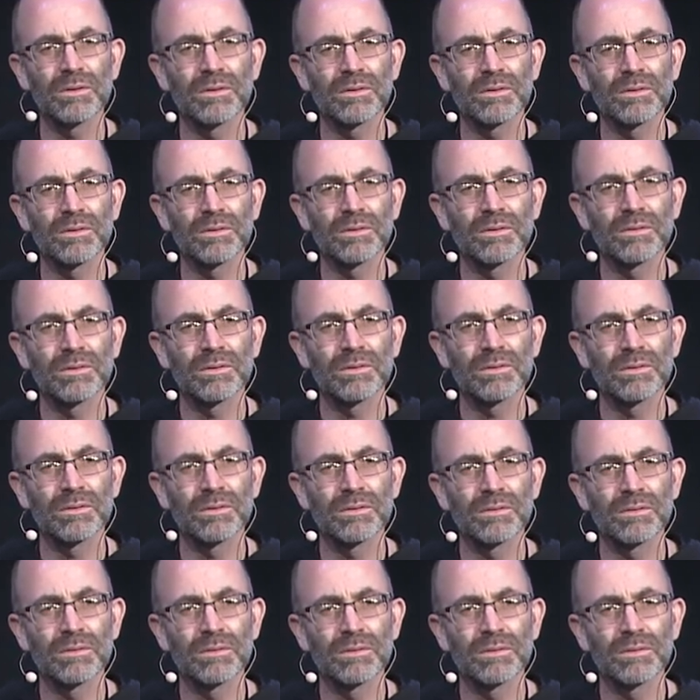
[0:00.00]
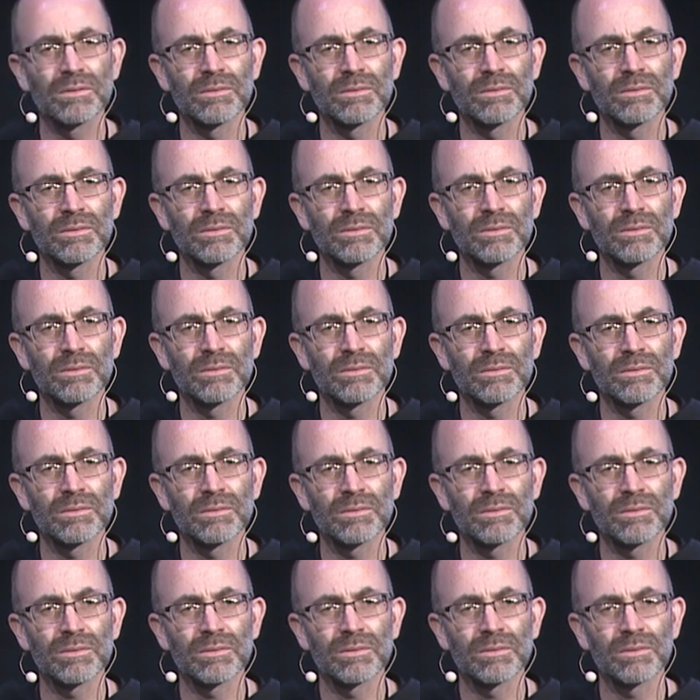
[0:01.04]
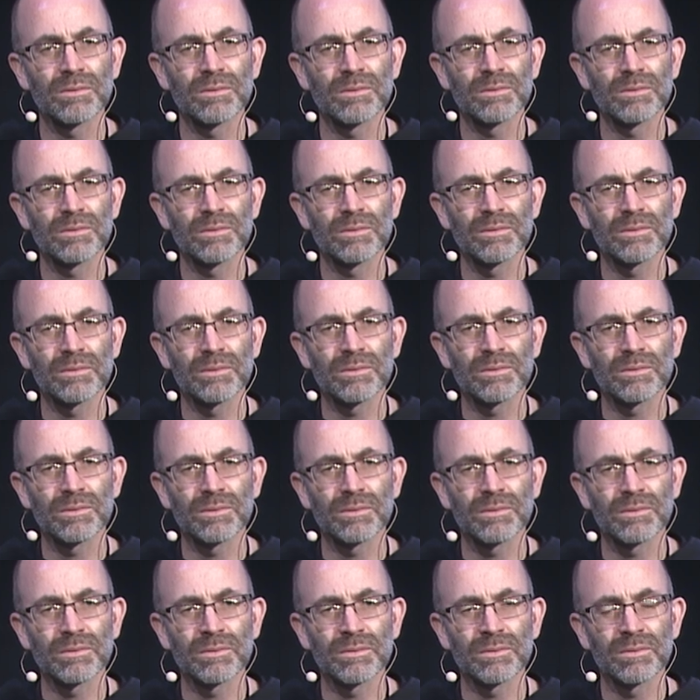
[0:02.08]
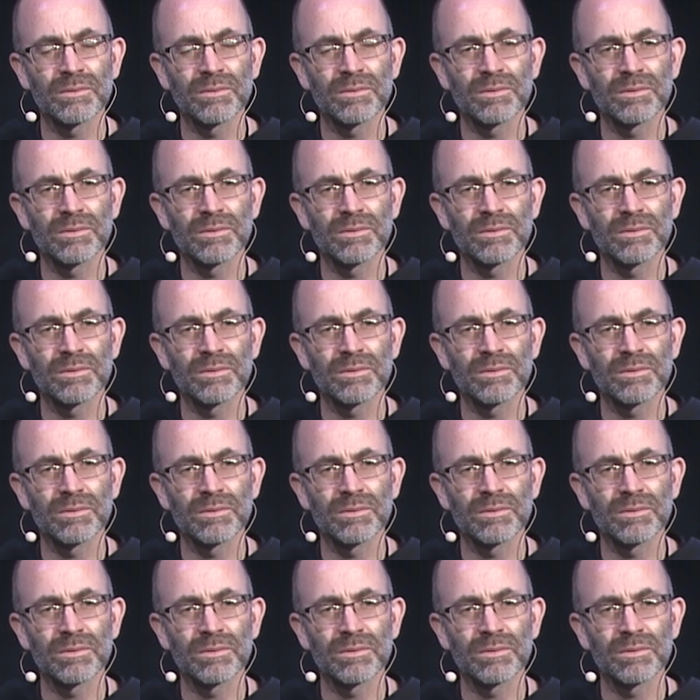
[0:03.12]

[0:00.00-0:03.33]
Nobody speaks.